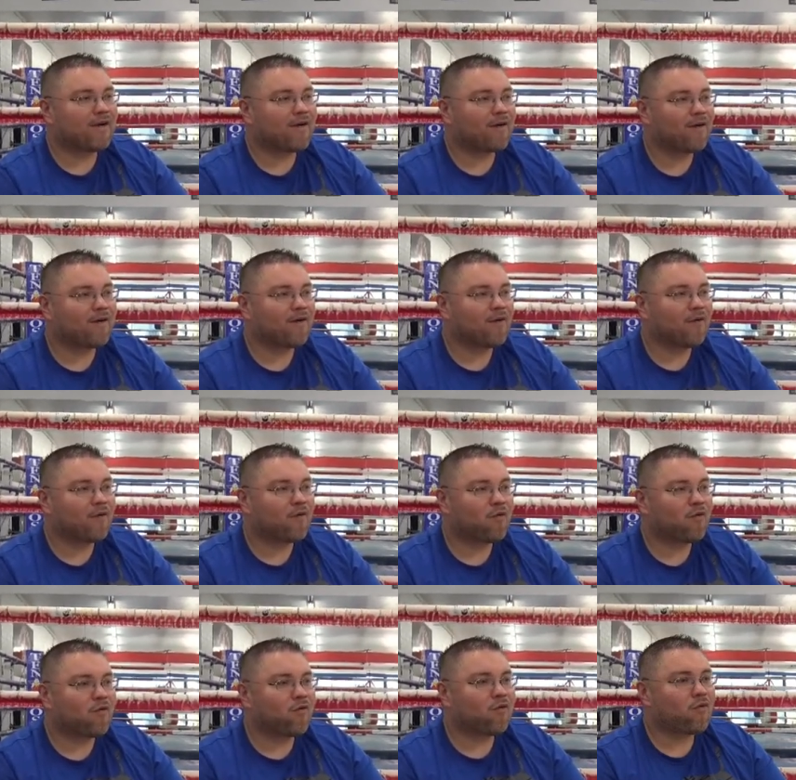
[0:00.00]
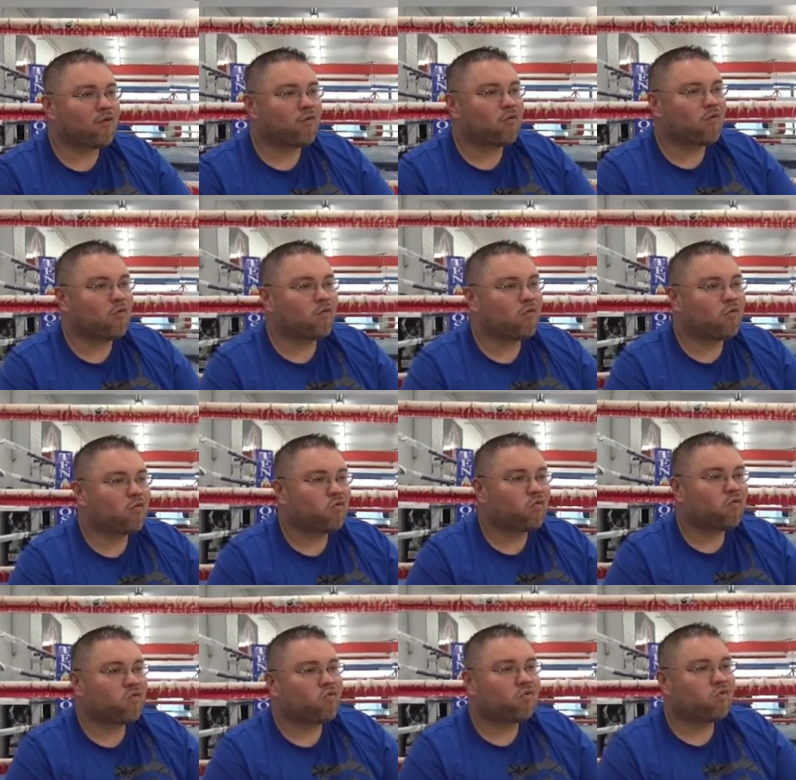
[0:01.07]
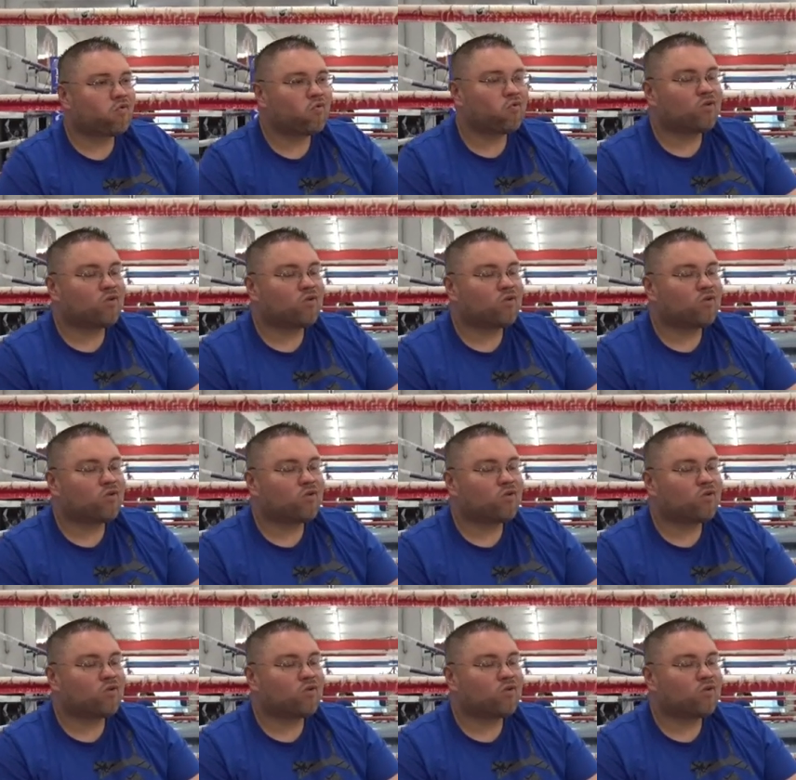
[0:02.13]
(no one is talking)